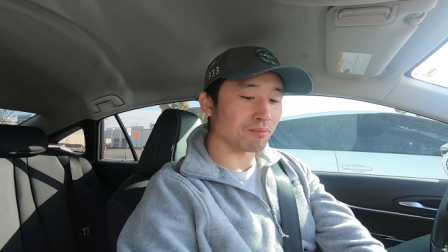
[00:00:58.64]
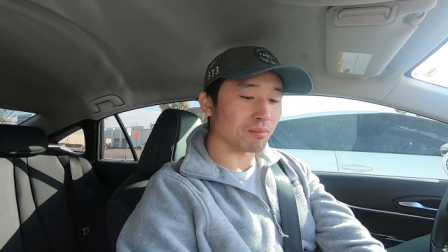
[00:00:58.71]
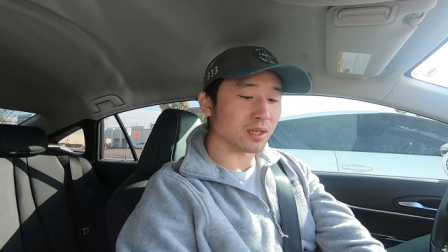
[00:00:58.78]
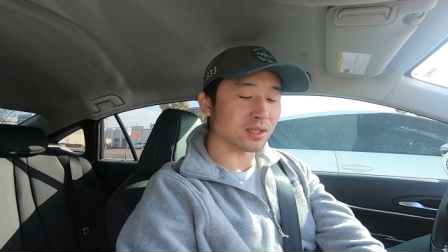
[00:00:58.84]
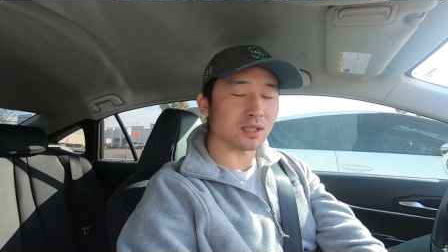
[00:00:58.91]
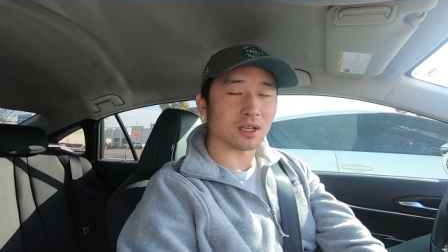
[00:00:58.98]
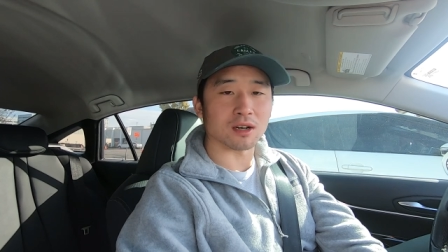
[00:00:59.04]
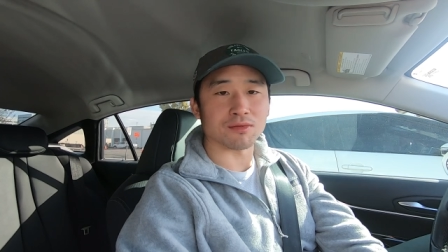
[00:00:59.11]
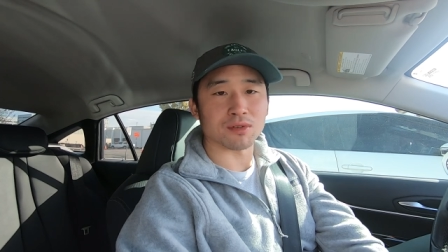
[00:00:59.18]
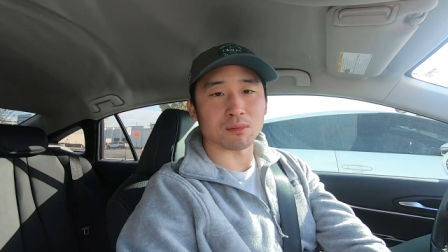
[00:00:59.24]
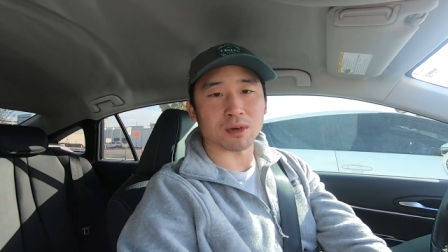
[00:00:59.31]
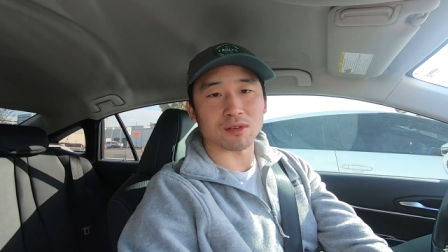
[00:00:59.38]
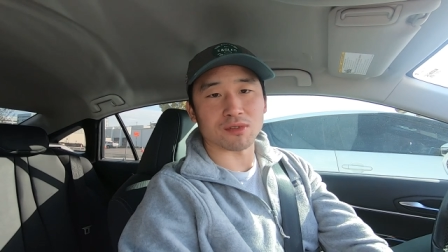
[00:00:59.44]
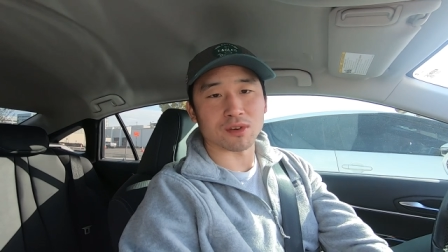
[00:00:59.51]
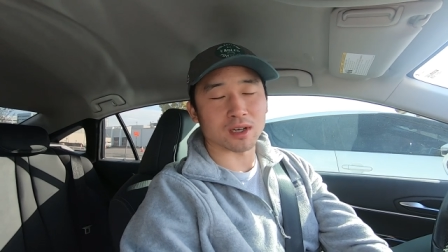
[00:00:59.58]
myself and
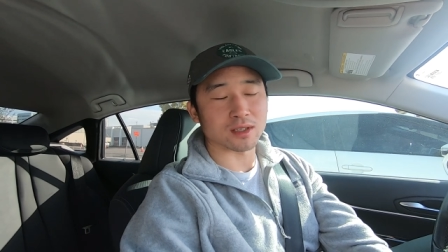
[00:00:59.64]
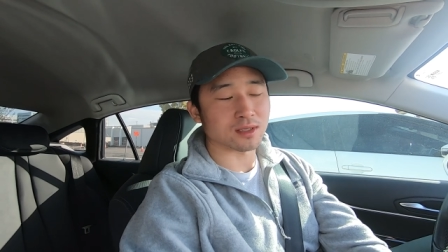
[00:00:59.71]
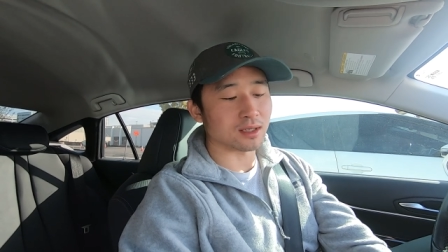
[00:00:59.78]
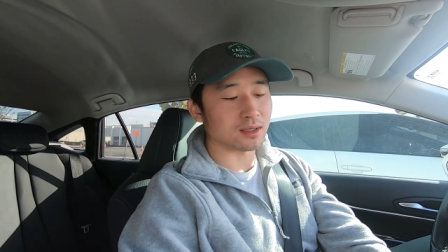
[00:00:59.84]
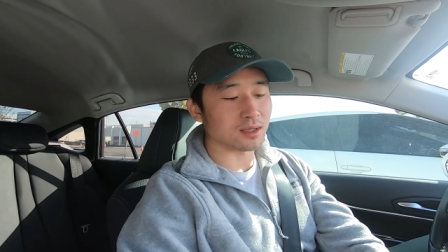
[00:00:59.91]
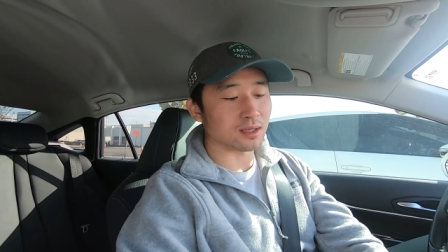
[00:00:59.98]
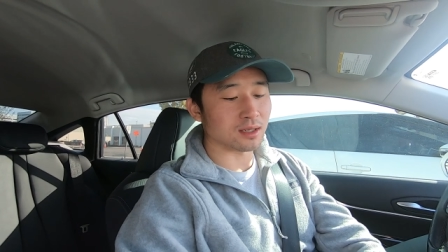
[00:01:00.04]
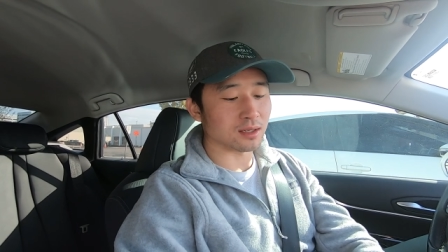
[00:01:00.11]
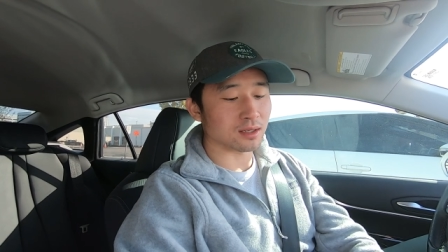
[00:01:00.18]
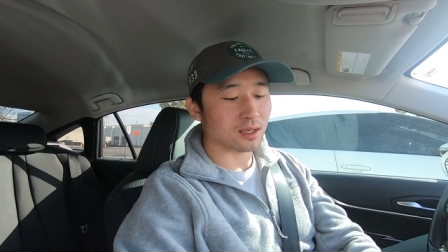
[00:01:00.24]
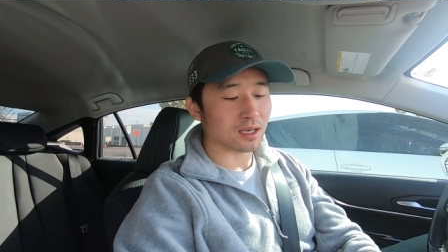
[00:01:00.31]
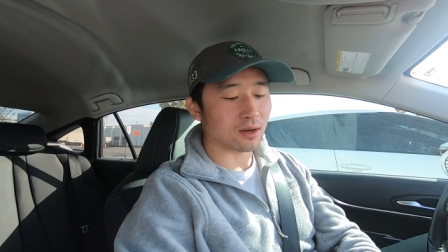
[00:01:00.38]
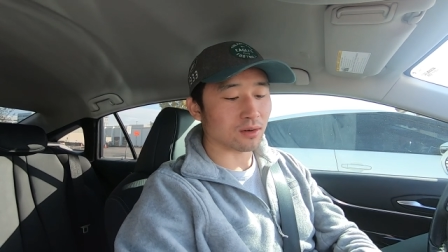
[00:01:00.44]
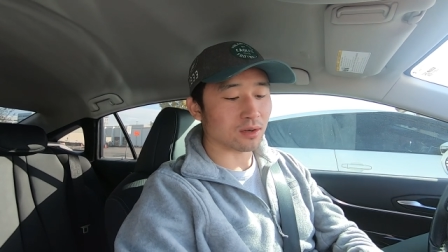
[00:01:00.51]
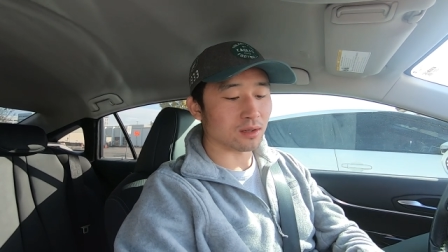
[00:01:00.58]
my fiance didn't
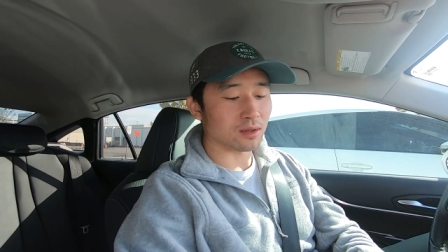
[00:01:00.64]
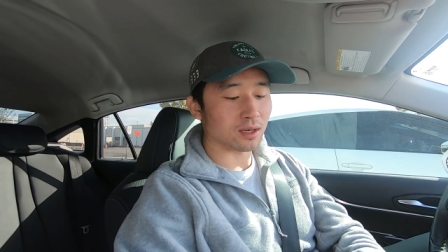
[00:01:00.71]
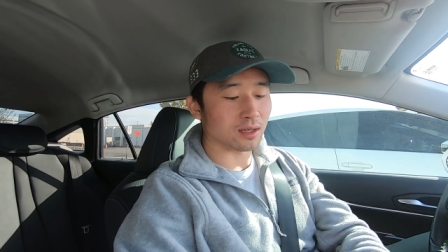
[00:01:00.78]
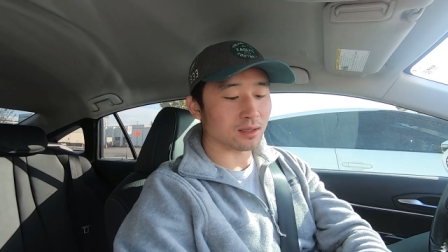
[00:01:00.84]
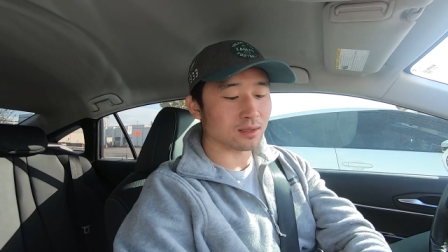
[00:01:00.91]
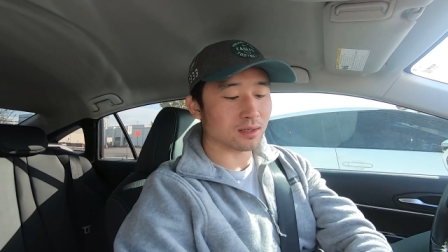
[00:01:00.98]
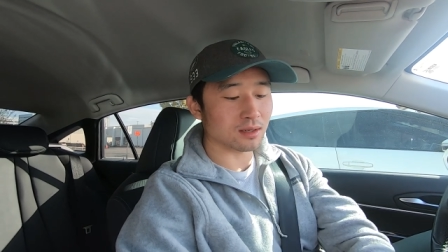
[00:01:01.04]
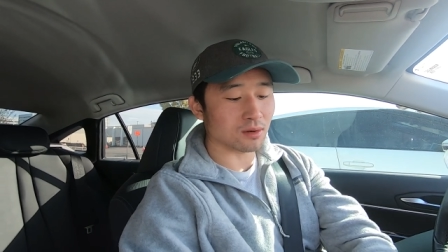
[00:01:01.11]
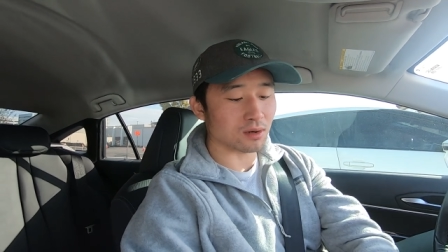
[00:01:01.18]
calculate